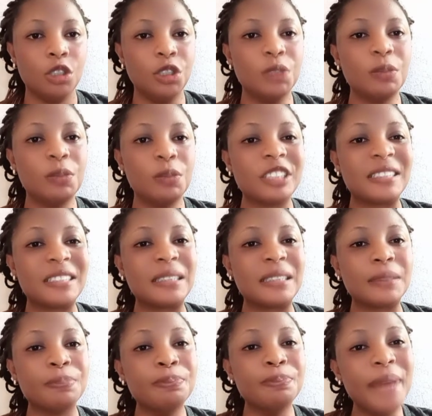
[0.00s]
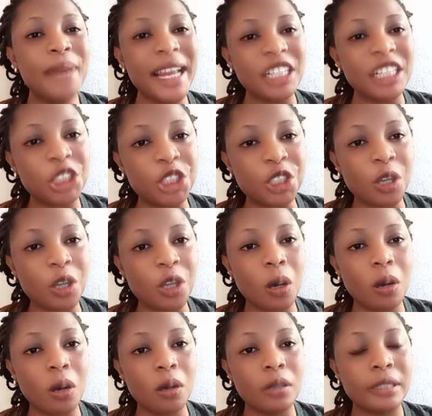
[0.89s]
you must make
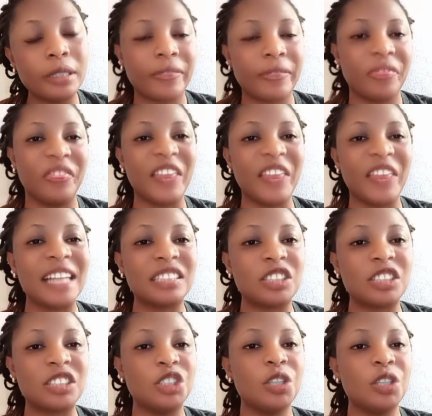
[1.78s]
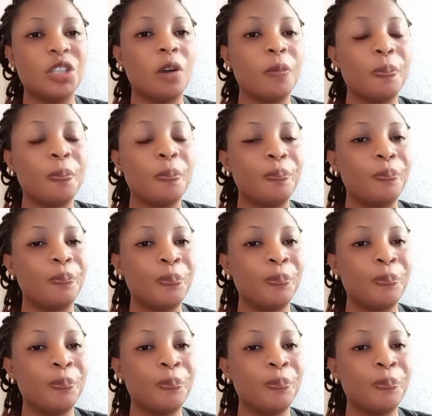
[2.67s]
sure that your